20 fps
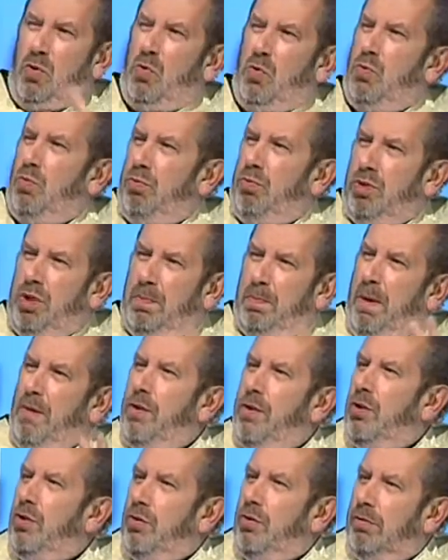it's all
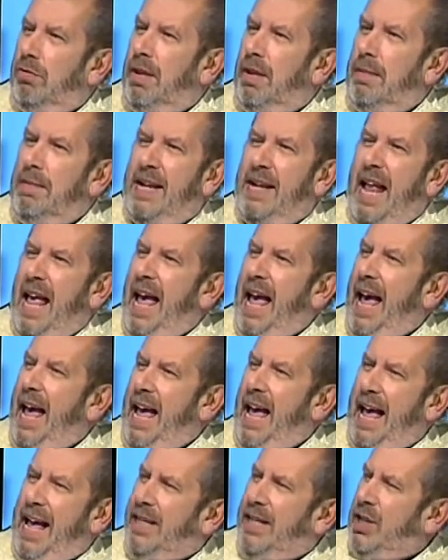spiritual? I mean,
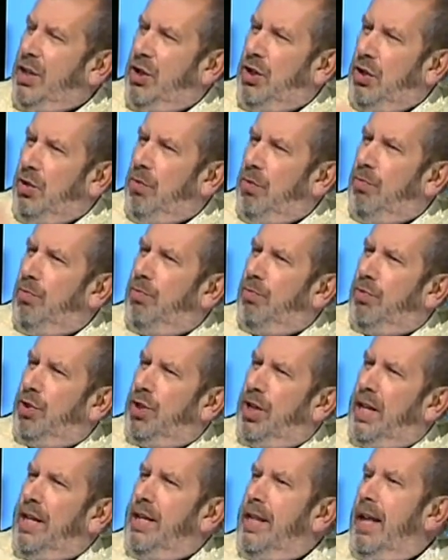how, how did you
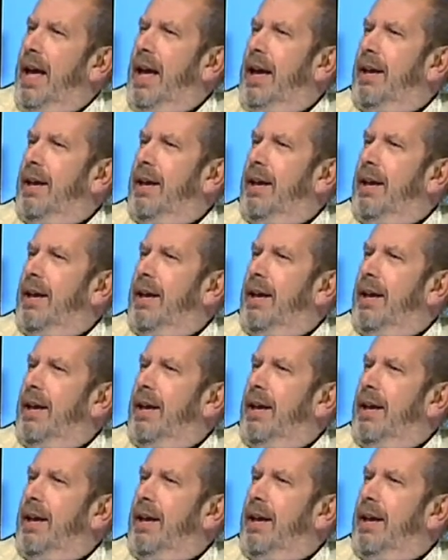see